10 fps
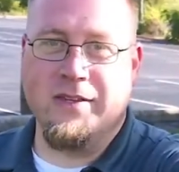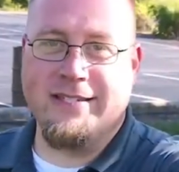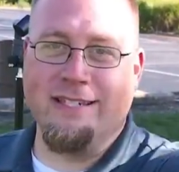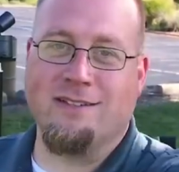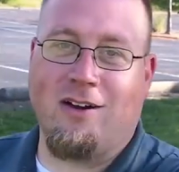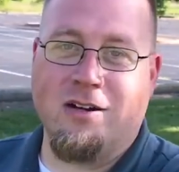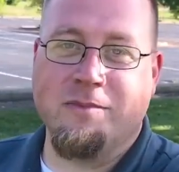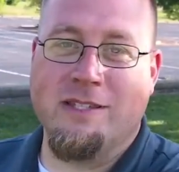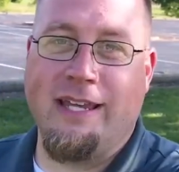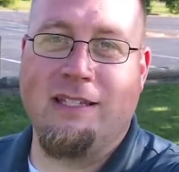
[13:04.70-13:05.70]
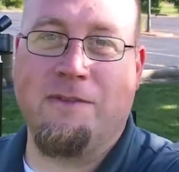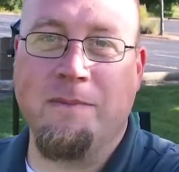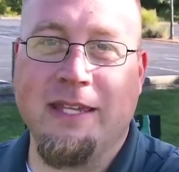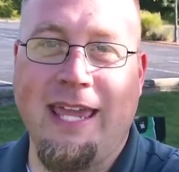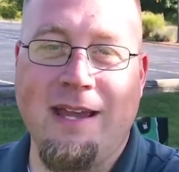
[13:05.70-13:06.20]
this is arm's length
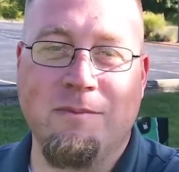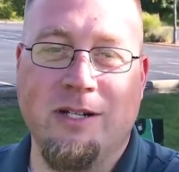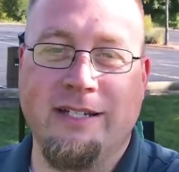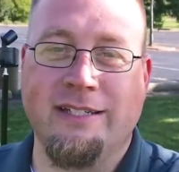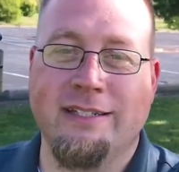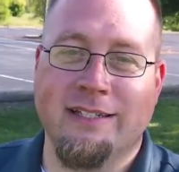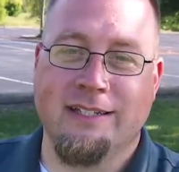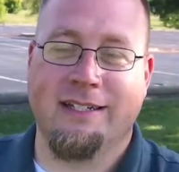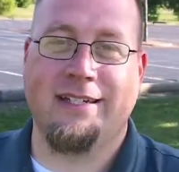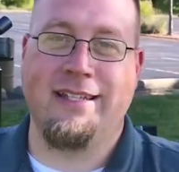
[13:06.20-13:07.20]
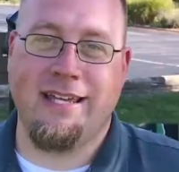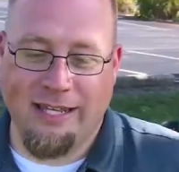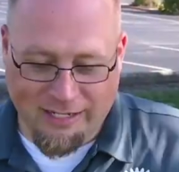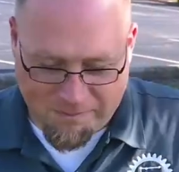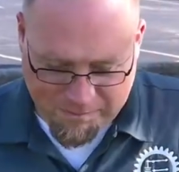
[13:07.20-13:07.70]
from the camera, and
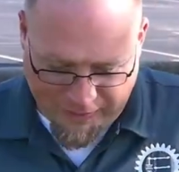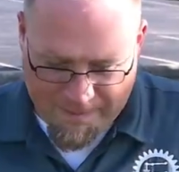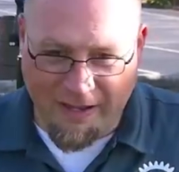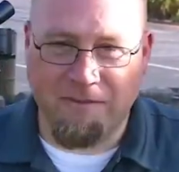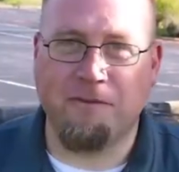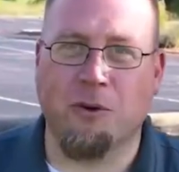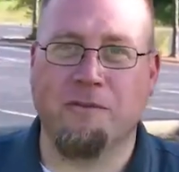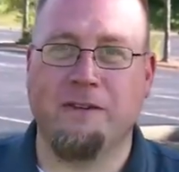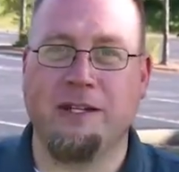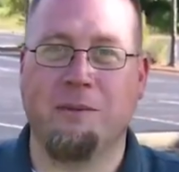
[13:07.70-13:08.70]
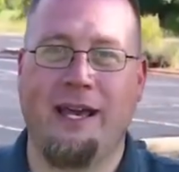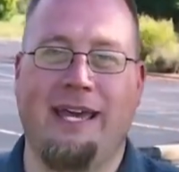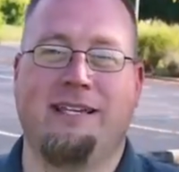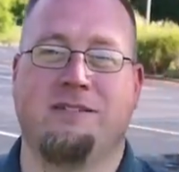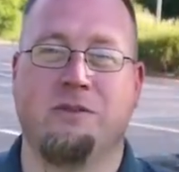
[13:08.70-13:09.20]
then probably about 4 feet
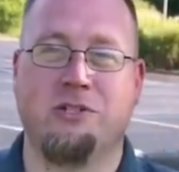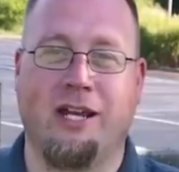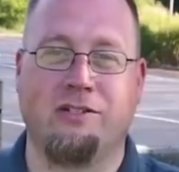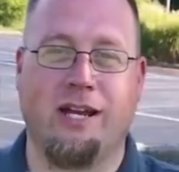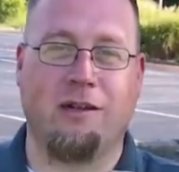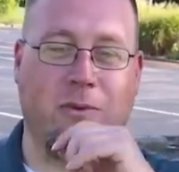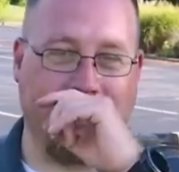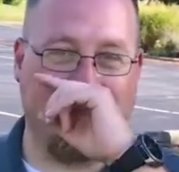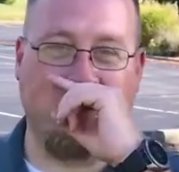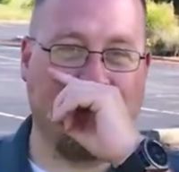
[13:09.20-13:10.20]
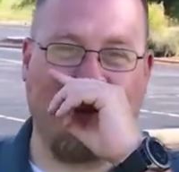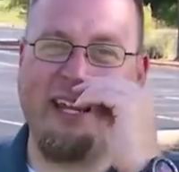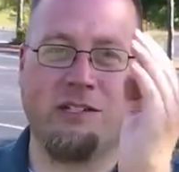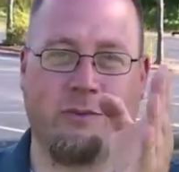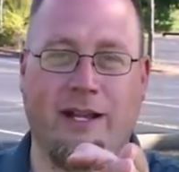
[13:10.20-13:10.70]
away. So check, check, 1, 2,
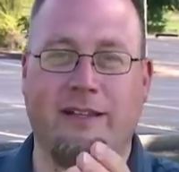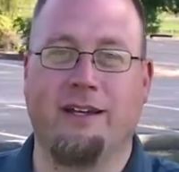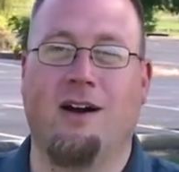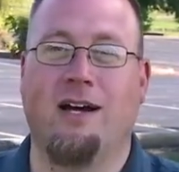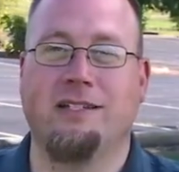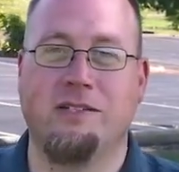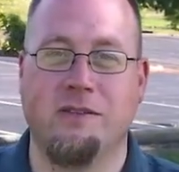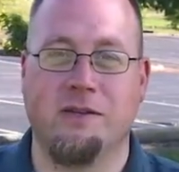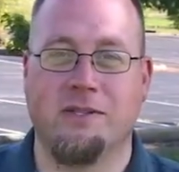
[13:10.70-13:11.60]
right directly onto those